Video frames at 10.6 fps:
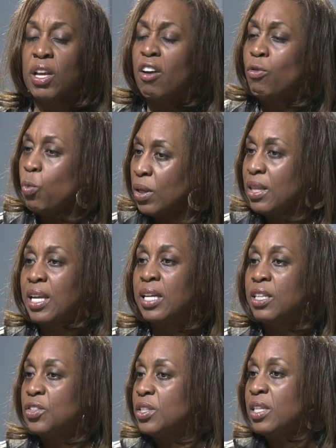of what they can
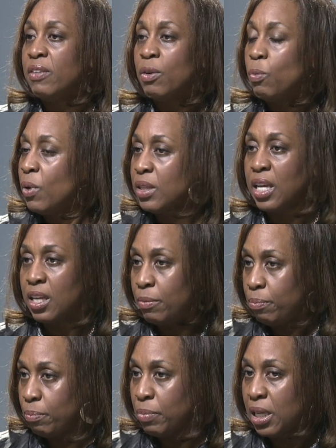achieve and mm. what hmm. they can
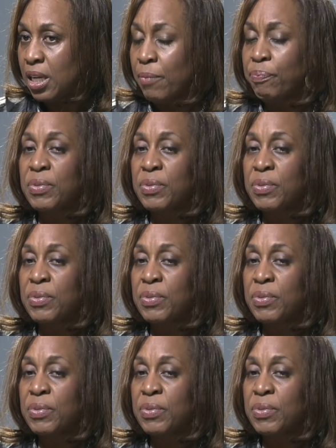be.